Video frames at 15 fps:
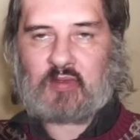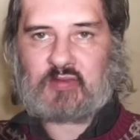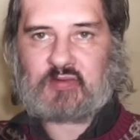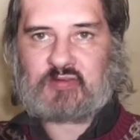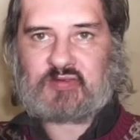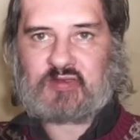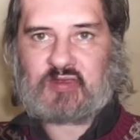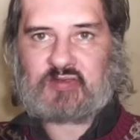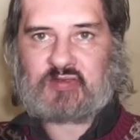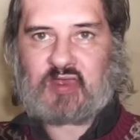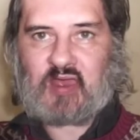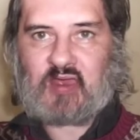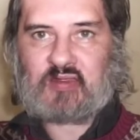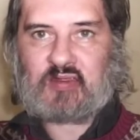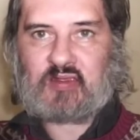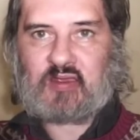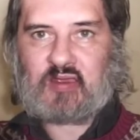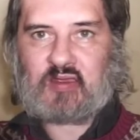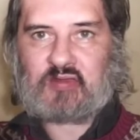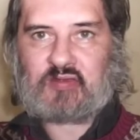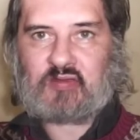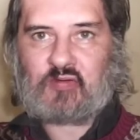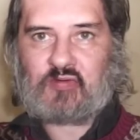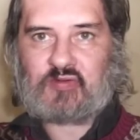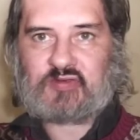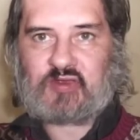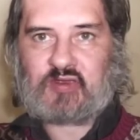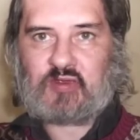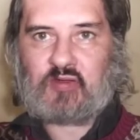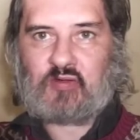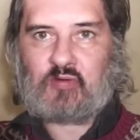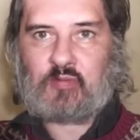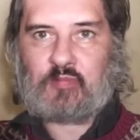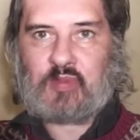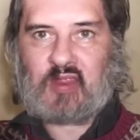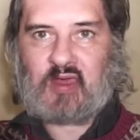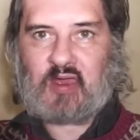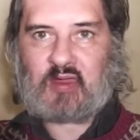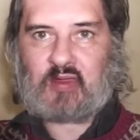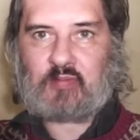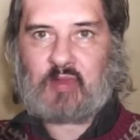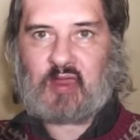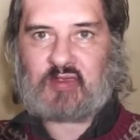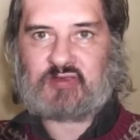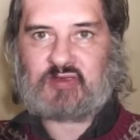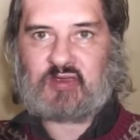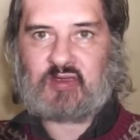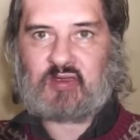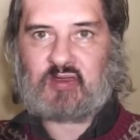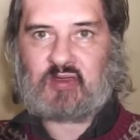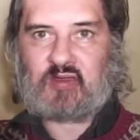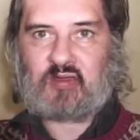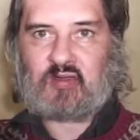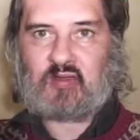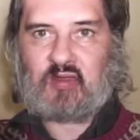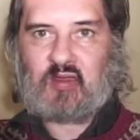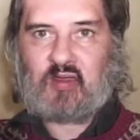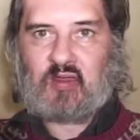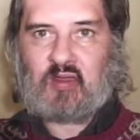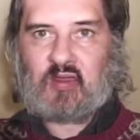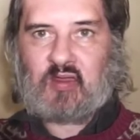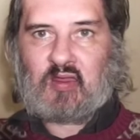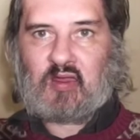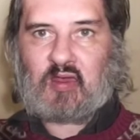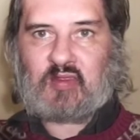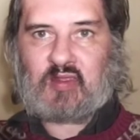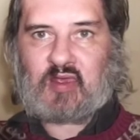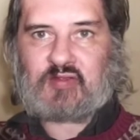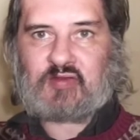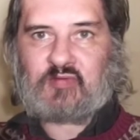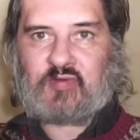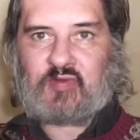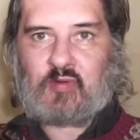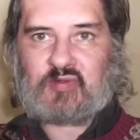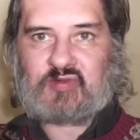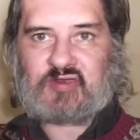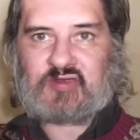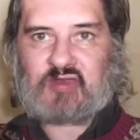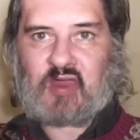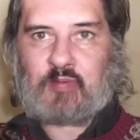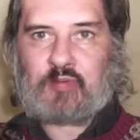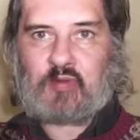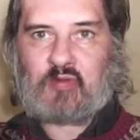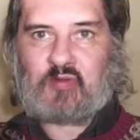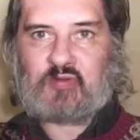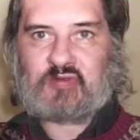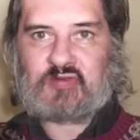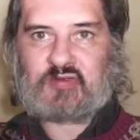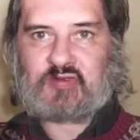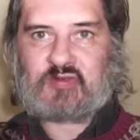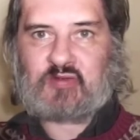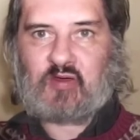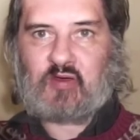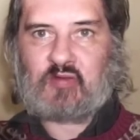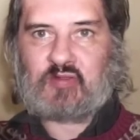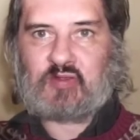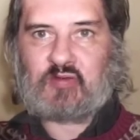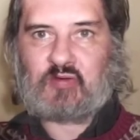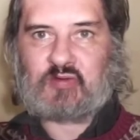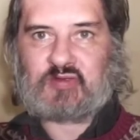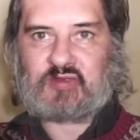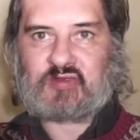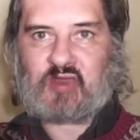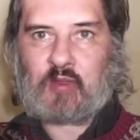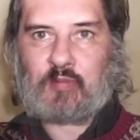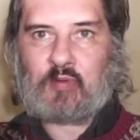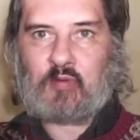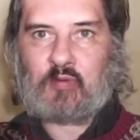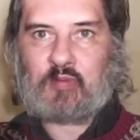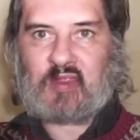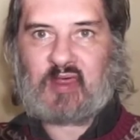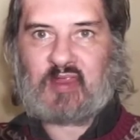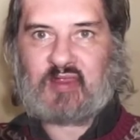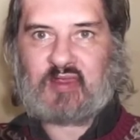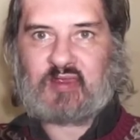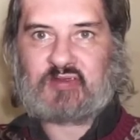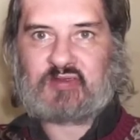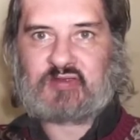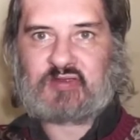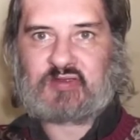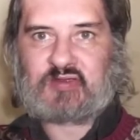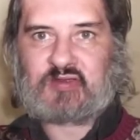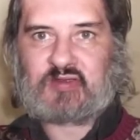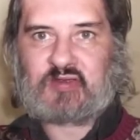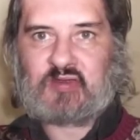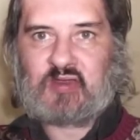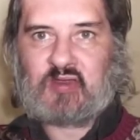since then, it's also your black magic and that of your disciples on your disciple planets,